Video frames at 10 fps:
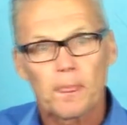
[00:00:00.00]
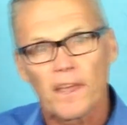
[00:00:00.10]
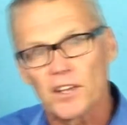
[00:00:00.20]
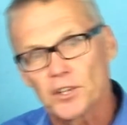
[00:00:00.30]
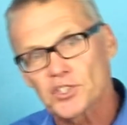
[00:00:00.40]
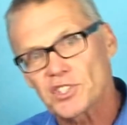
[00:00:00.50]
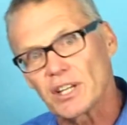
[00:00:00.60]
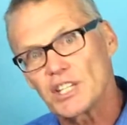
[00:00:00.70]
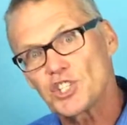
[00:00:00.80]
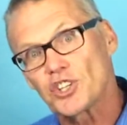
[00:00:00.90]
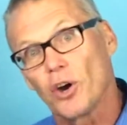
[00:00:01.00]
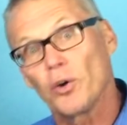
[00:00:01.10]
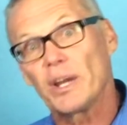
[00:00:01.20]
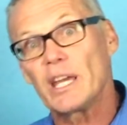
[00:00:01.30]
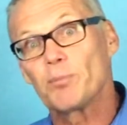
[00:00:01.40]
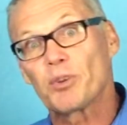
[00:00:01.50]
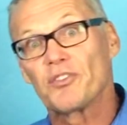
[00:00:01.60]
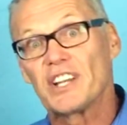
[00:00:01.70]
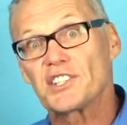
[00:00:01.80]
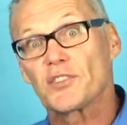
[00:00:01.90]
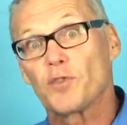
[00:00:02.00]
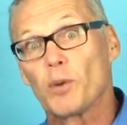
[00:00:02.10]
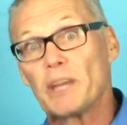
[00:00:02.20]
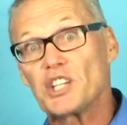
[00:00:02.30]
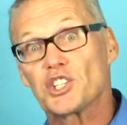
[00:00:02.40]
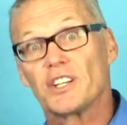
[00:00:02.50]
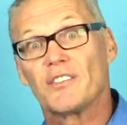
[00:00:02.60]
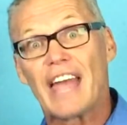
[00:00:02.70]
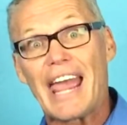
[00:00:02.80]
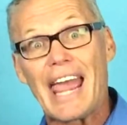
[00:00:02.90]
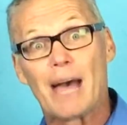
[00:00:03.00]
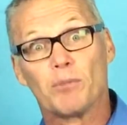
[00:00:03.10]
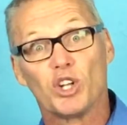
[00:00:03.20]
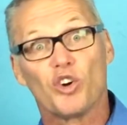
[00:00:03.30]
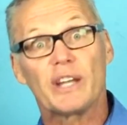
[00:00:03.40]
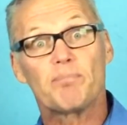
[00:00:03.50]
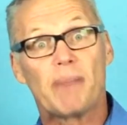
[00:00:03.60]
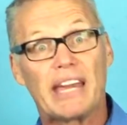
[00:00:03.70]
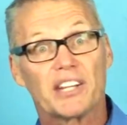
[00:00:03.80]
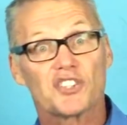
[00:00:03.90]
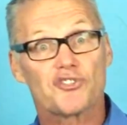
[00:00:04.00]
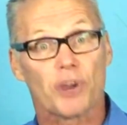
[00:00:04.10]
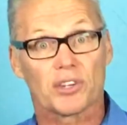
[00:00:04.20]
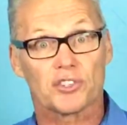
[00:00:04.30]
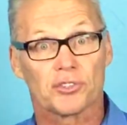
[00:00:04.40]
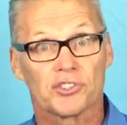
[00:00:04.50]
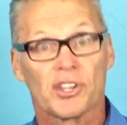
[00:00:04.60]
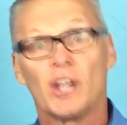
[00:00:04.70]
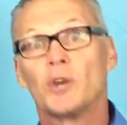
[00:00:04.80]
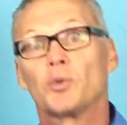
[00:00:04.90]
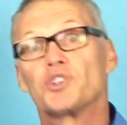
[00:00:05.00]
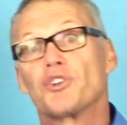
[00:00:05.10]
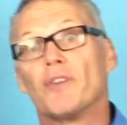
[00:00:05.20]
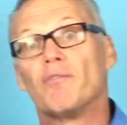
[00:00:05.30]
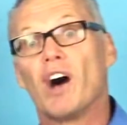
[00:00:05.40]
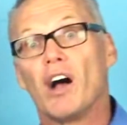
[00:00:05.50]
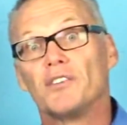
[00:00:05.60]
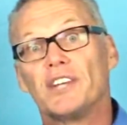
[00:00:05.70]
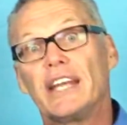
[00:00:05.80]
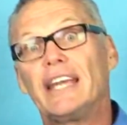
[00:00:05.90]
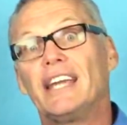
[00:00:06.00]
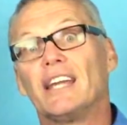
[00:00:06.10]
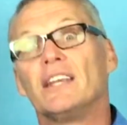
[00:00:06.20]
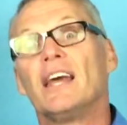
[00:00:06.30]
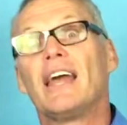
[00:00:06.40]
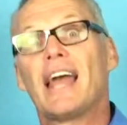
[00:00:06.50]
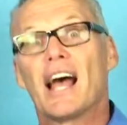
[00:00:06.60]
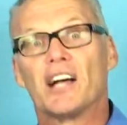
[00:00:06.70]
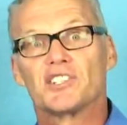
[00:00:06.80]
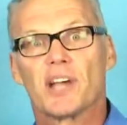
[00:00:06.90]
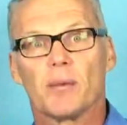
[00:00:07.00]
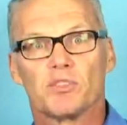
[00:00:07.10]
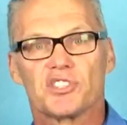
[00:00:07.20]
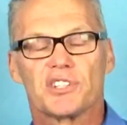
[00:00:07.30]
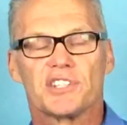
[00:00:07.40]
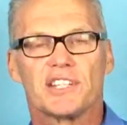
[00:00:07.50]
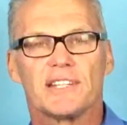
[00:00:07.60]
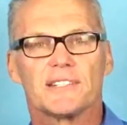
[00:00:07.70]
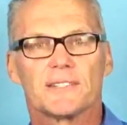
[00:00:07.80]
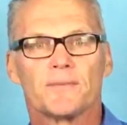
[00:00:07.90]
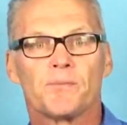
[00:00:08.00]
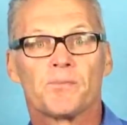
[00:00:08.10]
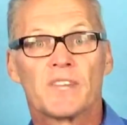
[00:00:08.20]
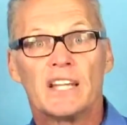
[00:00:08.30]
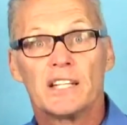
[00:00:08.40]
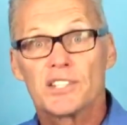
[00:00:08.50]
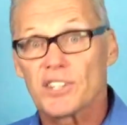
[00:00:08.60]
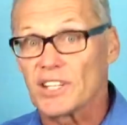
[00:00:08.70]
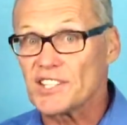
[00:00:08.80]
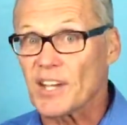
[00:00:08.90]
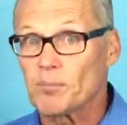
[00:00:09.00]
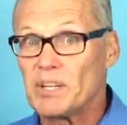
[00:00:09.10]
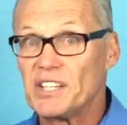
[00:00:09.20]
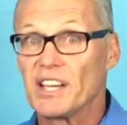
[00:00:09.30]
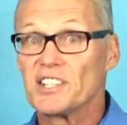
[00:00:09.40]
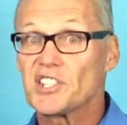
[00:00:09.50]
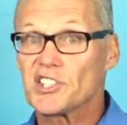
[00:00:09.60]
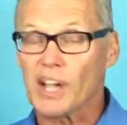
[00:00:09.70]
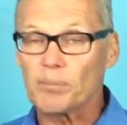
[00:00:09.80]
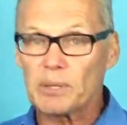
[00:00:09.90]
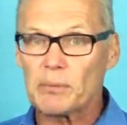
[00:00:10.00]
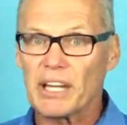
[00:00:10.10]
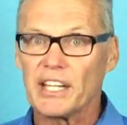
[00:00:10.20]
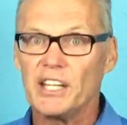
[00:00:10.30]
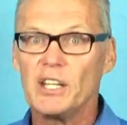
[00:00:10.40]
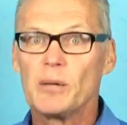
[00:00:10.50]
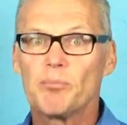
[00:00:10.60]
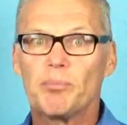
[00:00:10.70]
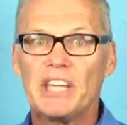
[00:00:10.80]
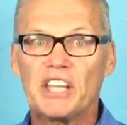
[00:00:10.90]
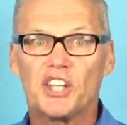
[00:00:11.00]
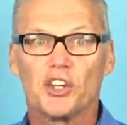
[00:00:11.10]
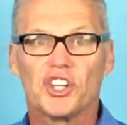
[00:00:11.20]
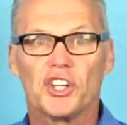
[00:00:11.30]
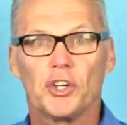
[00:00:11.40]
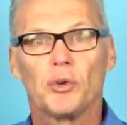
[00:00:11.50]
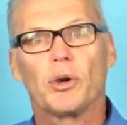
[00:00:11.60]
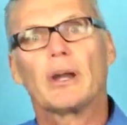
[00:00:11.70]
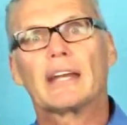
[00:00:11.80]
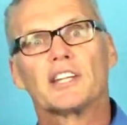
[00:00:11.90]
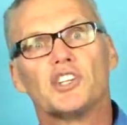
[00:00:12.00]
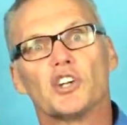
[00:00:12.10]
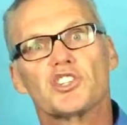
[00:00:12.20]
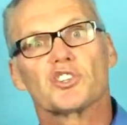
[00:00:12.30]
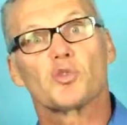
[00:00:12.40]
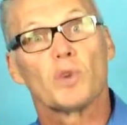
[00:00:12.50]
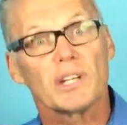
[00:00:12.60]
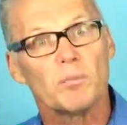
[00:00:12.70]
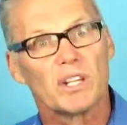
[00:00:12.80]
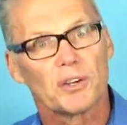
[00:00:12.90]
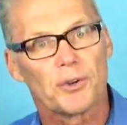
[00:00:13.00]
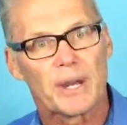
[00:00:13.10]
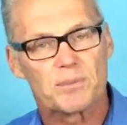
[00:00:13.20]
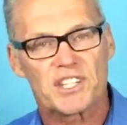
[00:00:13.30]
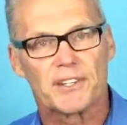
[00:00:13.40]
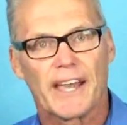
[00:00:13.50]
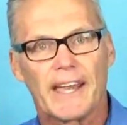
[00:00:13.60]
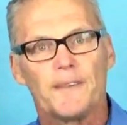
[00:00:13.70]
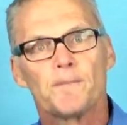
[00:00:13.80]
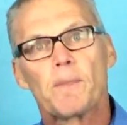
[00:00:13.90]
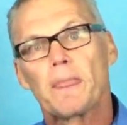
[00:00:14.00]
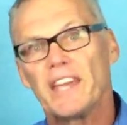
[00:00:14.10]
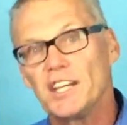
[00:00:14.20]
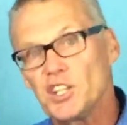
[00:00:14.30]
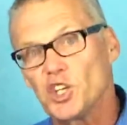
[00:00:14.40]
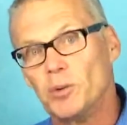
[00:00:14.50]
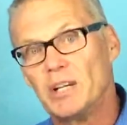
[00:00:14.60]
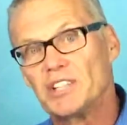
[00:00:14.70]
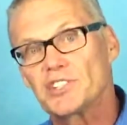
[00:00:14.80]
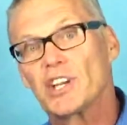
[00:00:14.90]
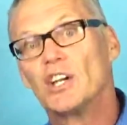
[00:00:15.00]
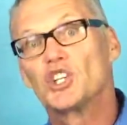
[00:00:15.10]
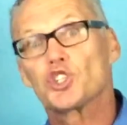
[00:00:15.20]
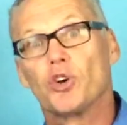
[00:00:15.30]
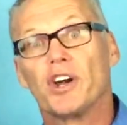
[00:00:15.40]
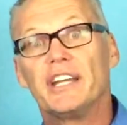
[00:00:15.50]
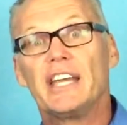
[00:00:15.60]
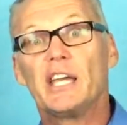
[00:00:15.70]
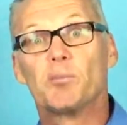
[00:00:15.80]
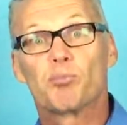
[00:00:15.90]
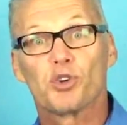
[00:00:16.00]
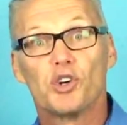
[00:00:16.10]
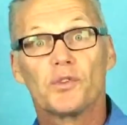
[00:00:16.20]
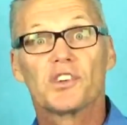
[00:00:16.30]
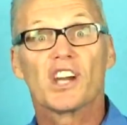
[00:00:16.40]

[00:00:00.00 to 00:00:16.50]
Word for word: Other studies show it prevents the formation of amyloid beta structures, which are involved in Alzheimer's disease. Studies have been done supplementing PQQ at a dose of 20 milligrams a day in humans, showing improved